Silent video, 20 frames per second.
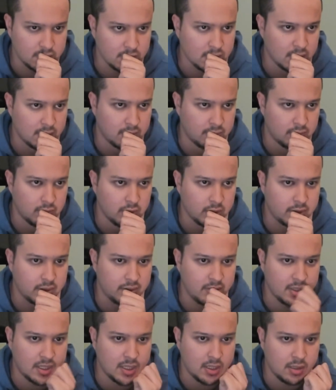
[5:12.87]
The rook
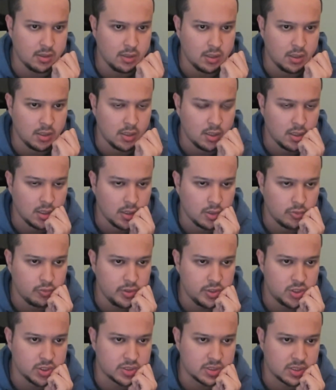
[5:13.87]
there, we
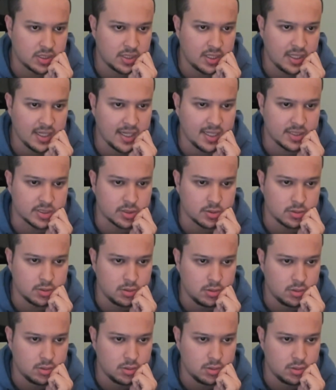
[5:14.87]
just castle.